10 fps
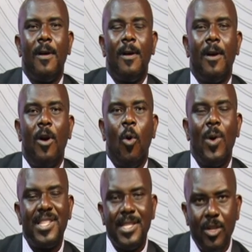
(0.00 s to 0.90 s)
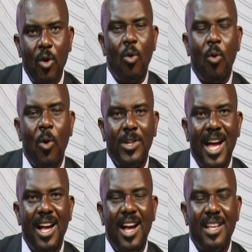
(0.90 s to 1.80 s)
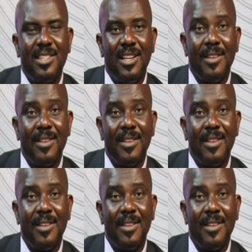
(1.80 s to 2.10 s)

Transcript: mukumutangaza we sironko gotangaza